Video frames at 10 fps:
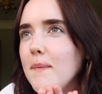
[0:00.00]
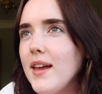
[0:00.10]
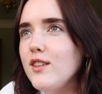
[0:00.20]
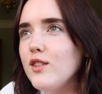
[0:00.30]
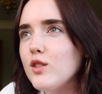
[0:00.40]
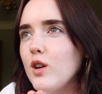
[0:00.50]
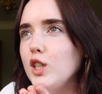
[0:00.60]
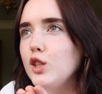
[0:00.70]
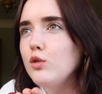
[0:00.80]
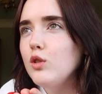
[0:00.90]
In the menu, so I
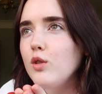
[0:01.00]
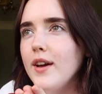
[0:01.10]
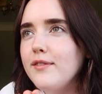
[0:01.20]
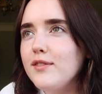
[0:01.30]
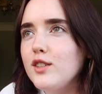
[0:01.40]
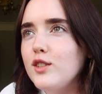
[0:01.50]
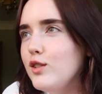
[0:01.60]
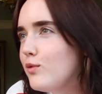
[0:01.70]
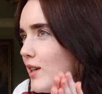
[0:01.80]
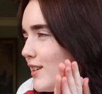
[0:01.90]
don't know if... Do
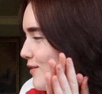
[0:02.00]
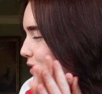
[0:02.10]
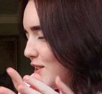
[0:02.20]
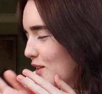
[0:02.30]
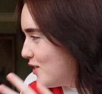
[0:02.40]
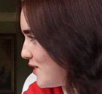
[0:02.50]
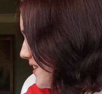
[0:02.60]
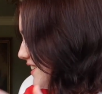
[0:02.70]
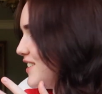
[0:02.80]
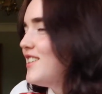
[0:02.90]
you, when you order
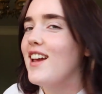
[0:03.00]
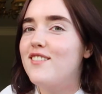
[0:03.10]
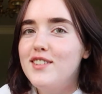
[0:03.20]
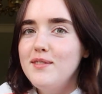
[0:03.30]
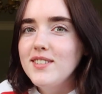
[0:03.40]
pizza, do you get free